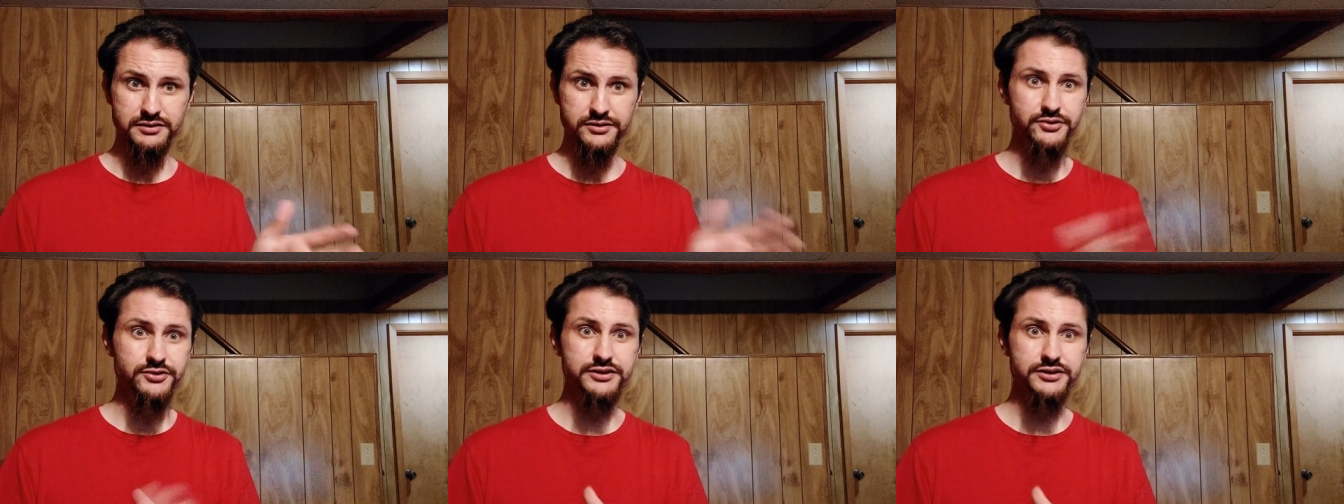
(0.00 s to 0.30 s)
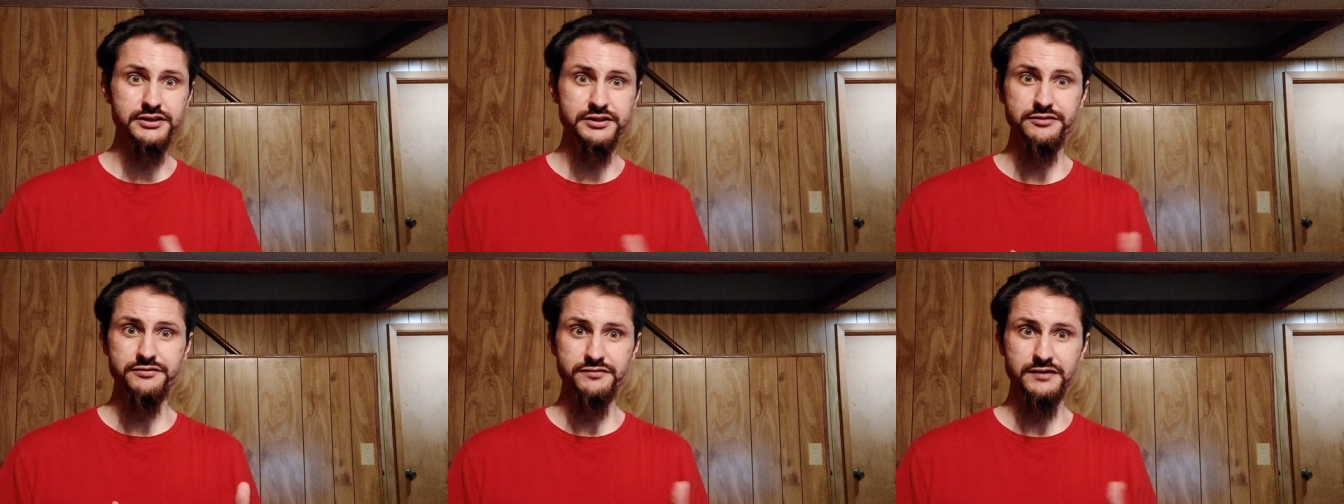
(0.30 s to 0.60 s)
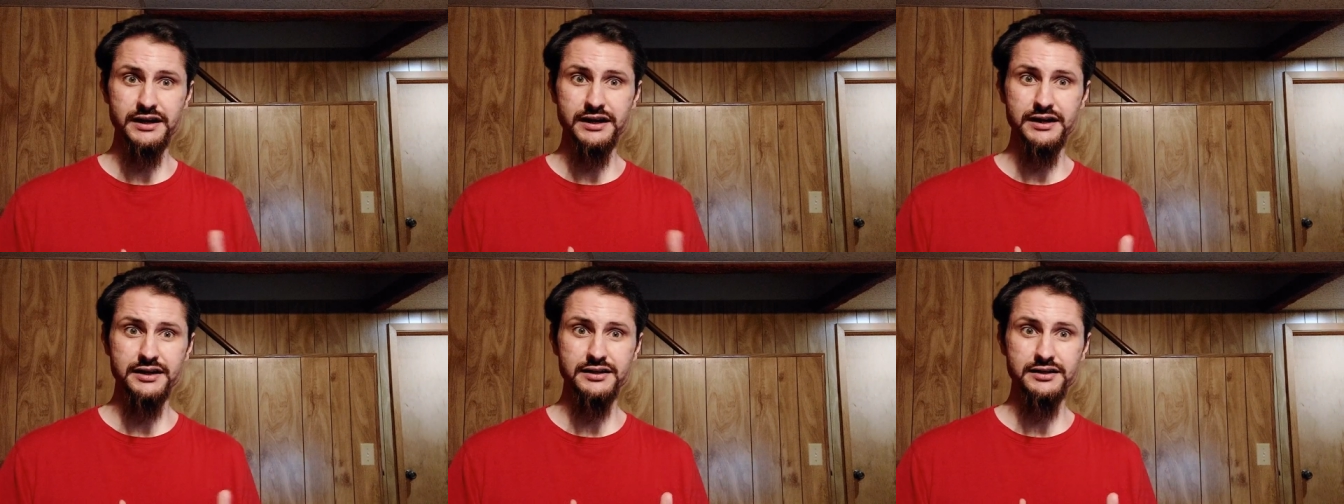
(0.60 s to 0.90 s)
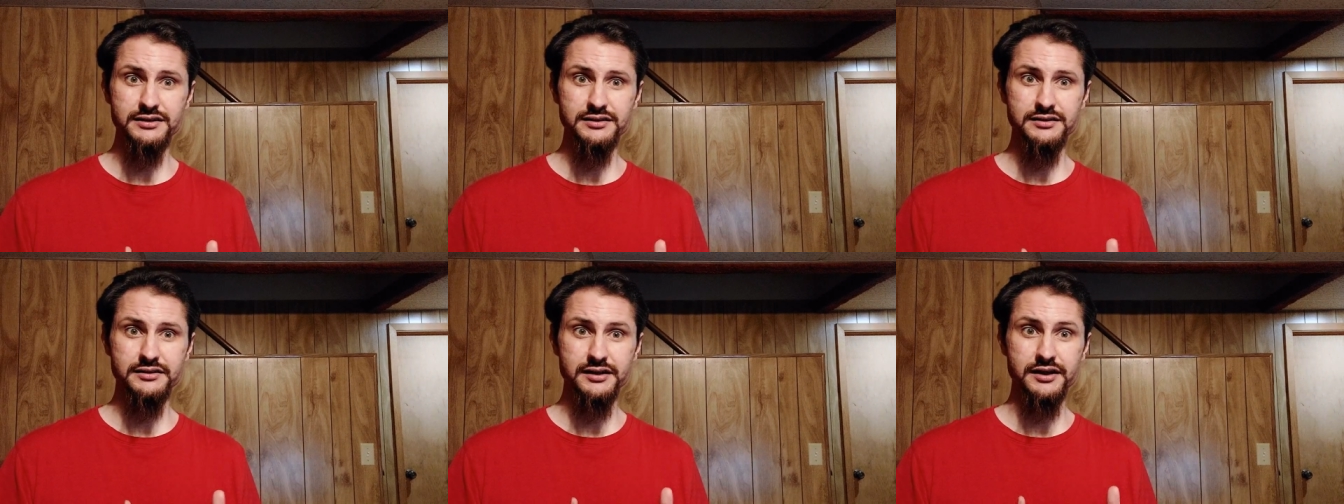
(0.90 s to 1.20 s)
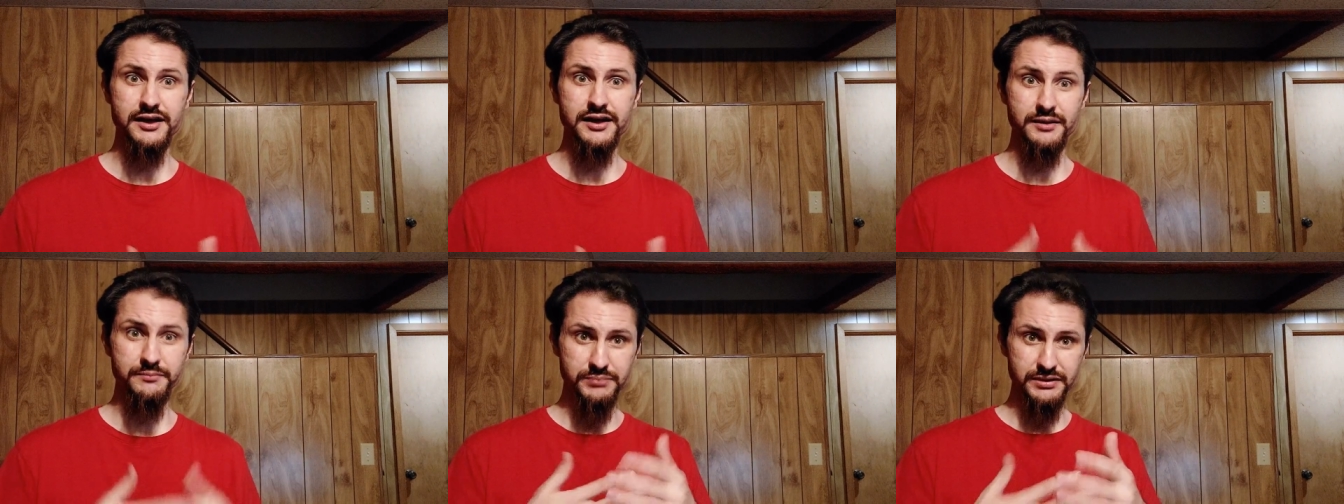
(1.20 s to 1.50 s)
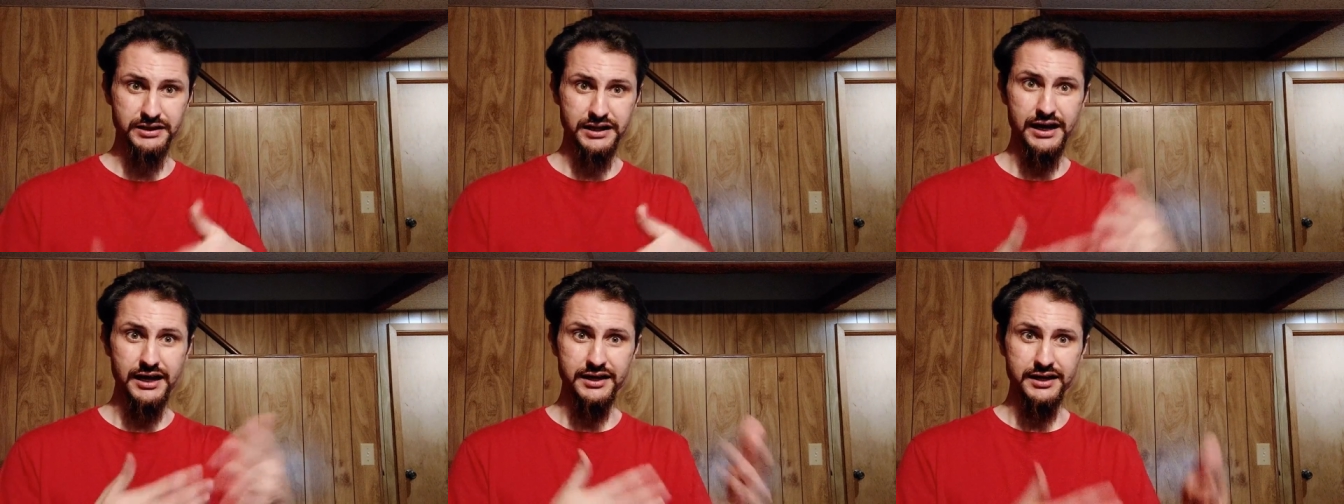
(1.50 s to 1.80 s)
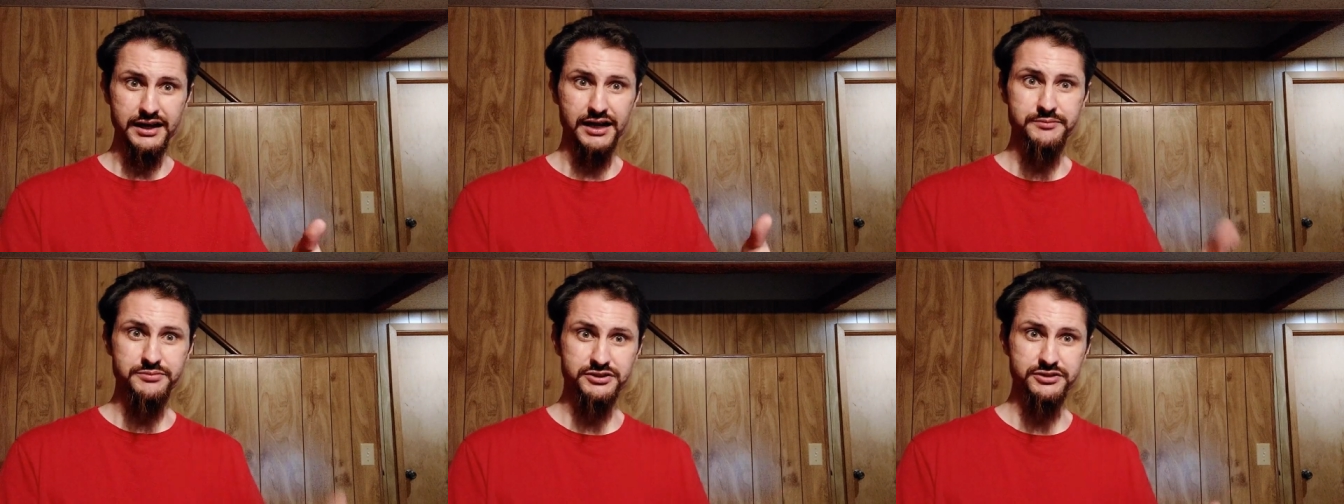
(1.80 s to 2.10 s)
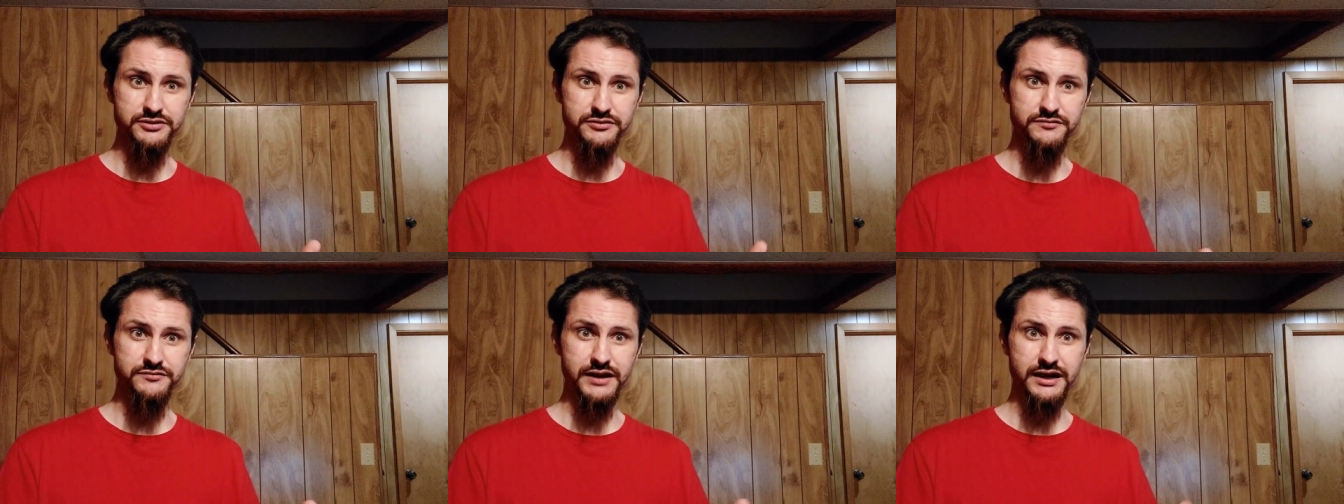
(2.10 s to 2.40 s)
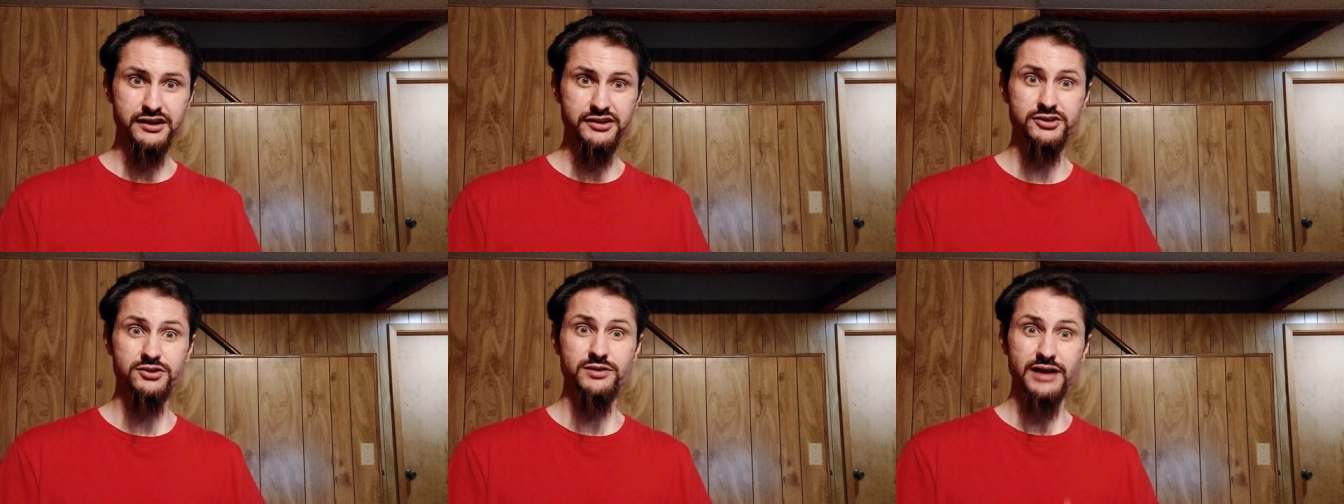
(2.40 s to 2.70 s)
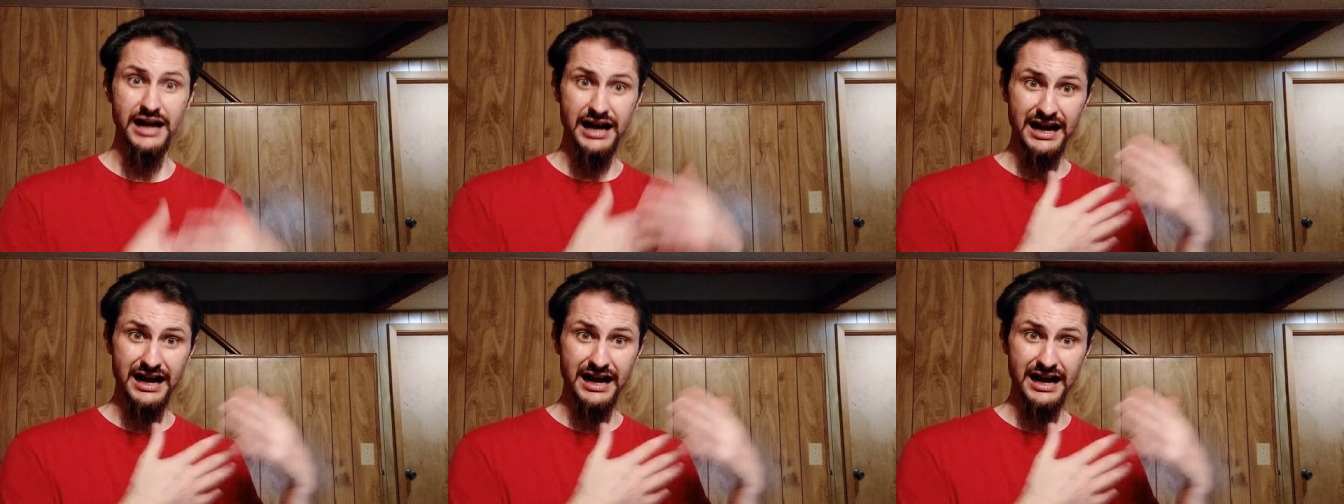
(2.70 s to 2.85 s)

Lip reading: you can define a p-adic absolute value